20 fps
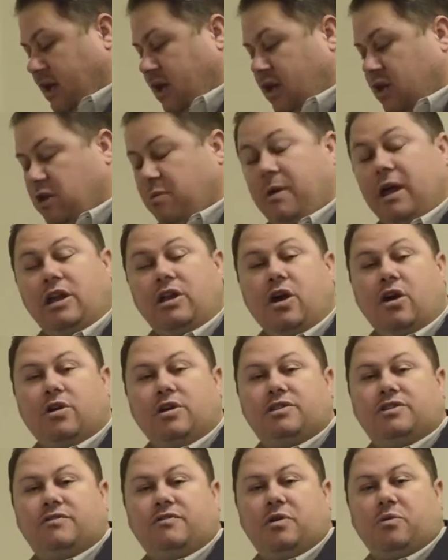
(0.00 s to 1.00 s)
You may
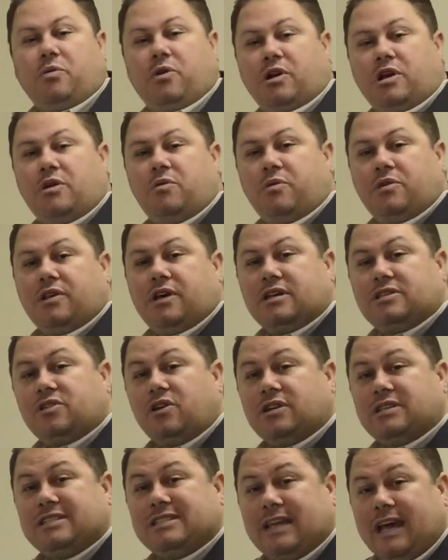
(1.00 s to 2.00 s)
notice if you're working with us
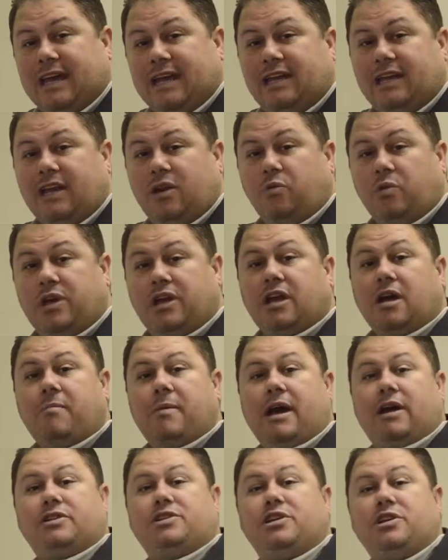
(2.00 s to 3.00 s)
on site and we come
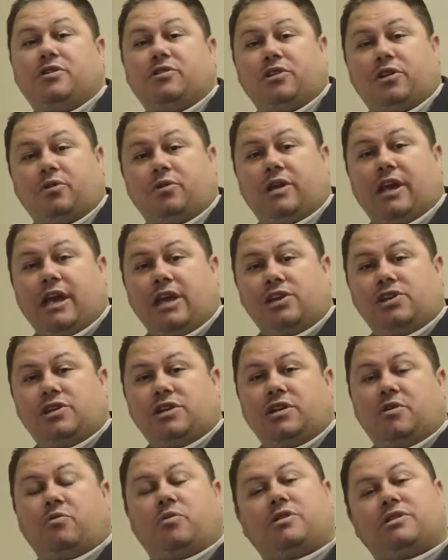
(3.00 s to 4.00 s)
out to your
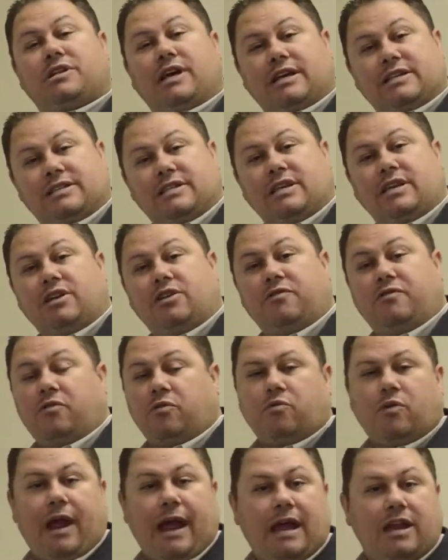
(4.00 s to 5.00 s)
location and we're testing you for
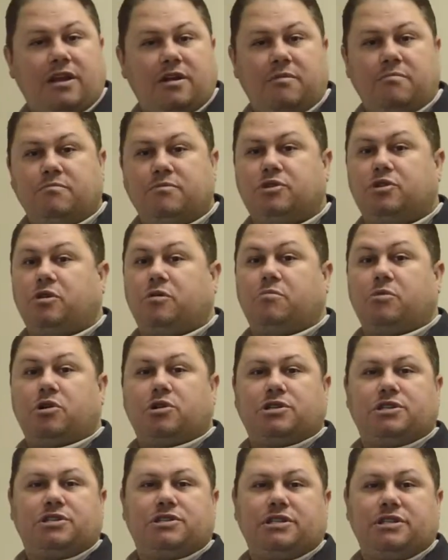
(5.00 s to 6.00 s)
randoms or
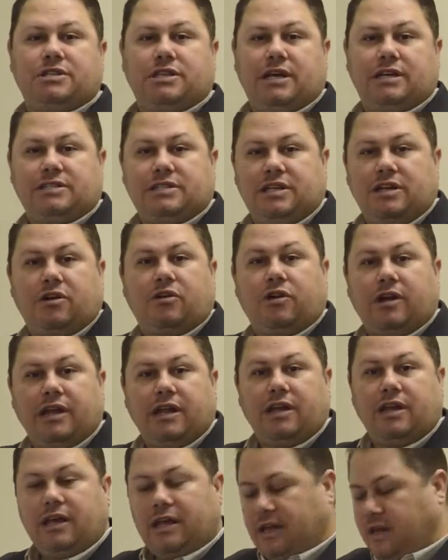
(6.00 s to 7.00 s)
emergency testing or
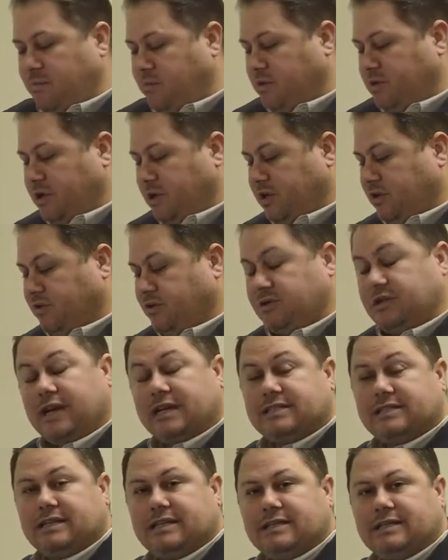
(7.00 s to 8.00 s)
any, any particular
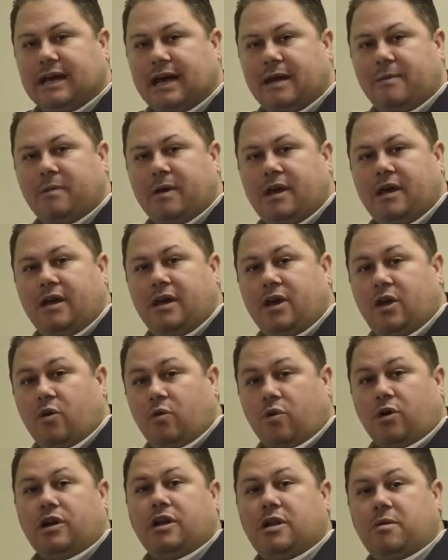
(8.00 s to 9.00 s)
testing type,
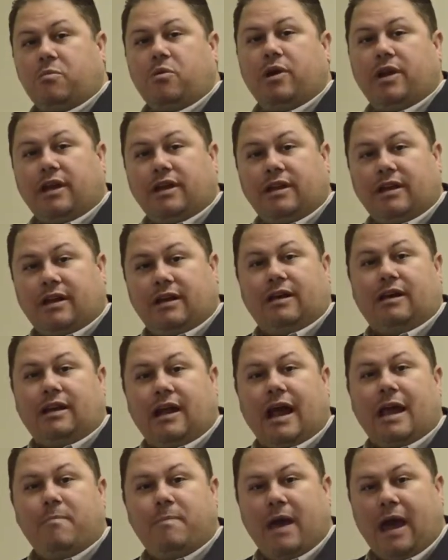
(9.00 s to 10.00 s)
we're going to bring an
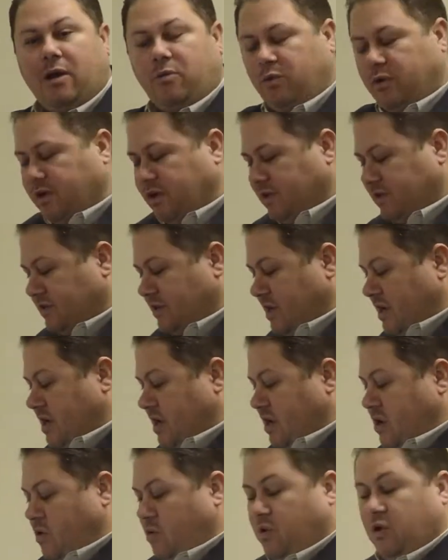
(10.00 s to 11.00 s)
iPad with us.
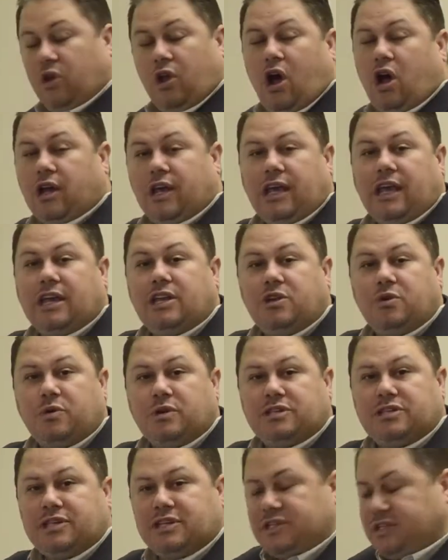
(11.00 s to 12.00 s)
We're logging into
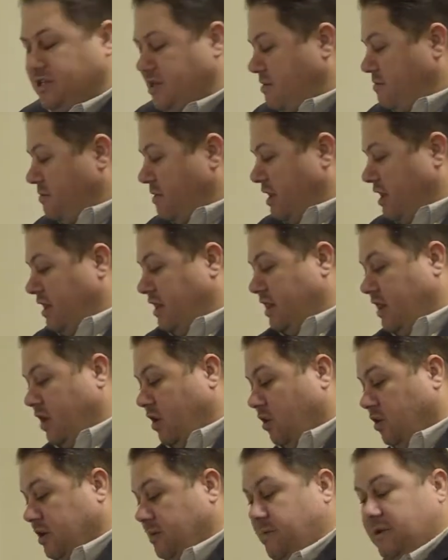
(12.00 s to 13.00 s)
a system. The
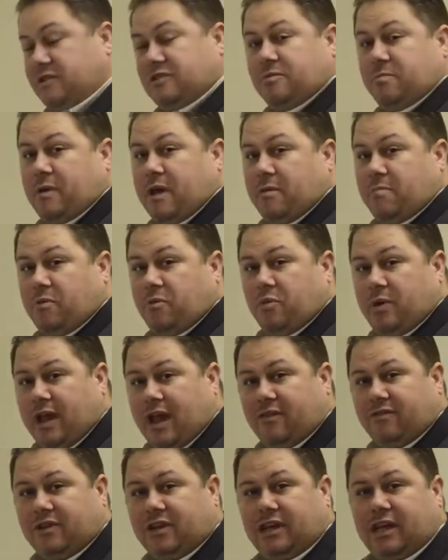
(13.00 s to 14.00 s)
only piece of paper we
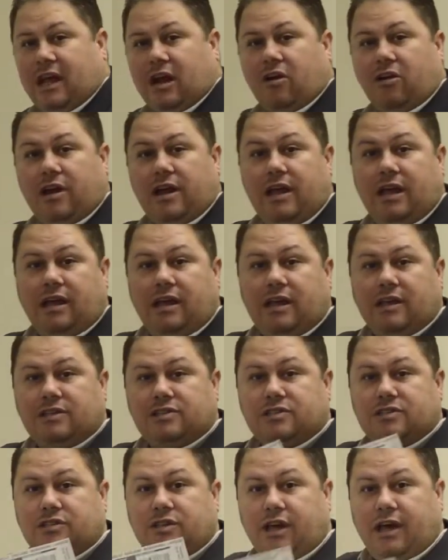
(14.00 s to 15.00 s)
have to carry
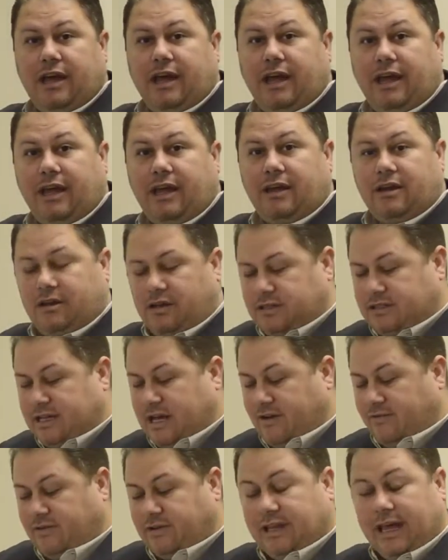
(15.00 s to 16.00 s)
is a
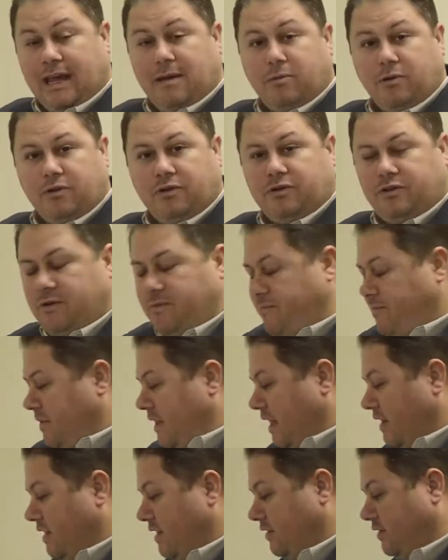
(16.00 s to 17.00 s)
set of labels,
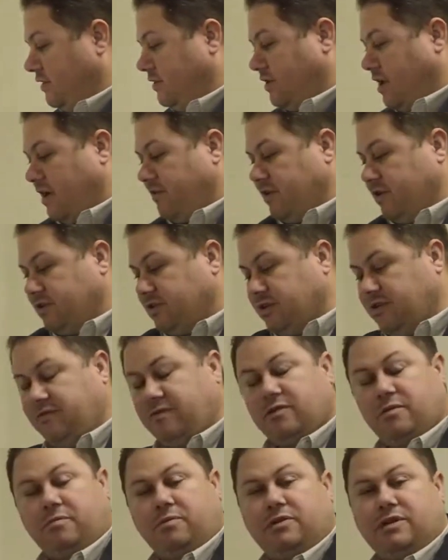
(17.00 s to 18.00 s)
and this is obviously
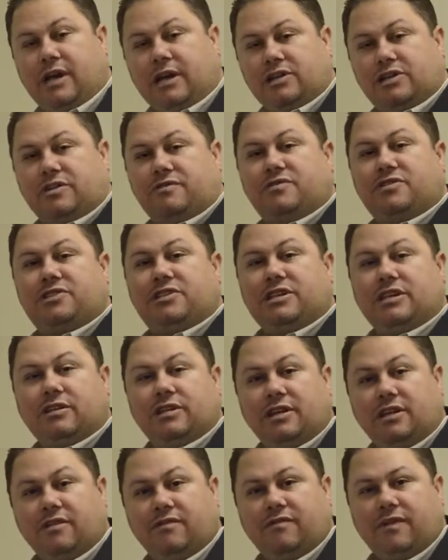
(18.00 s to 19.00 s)
for the protection of
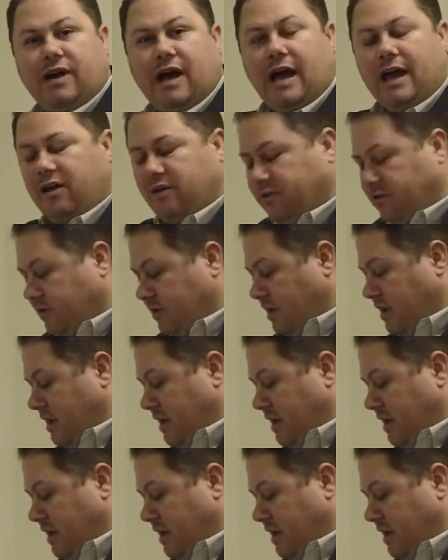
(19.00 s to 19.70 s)
sealing the vials.